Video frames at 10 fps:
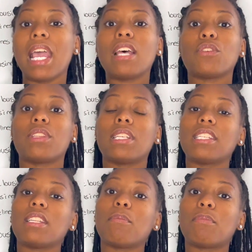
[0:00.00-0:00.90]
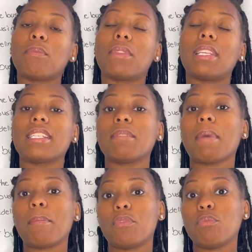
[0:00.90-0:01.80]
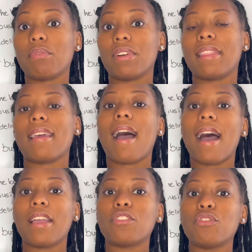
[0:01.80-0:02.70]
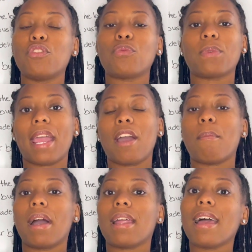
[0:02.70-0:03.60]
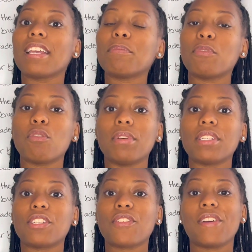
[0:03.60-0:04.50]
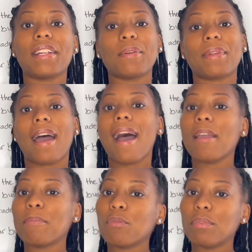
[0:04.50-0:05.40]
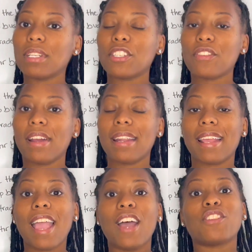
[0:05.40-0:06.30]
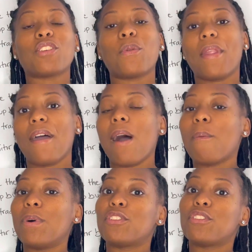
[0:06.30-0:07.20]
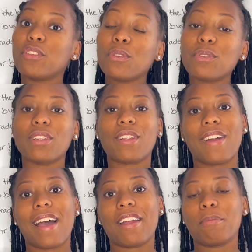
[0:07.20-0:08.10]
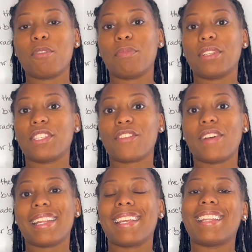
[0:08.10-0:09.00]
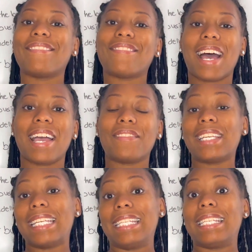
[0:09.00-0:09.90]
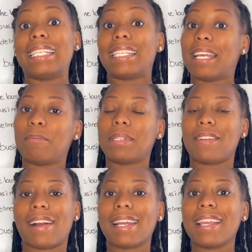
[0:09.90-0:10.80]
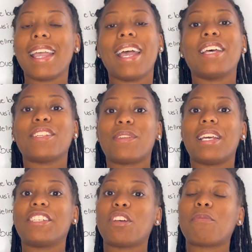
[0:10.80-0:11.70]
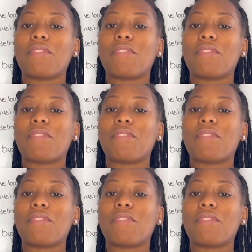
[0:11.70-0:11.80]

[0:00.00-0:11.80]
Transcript: So this is my blueprint that I use when I help my clients build business credit, when I build business credit. So now I want you to learn how to build business credit in 5 easy steps, all right? So let's jump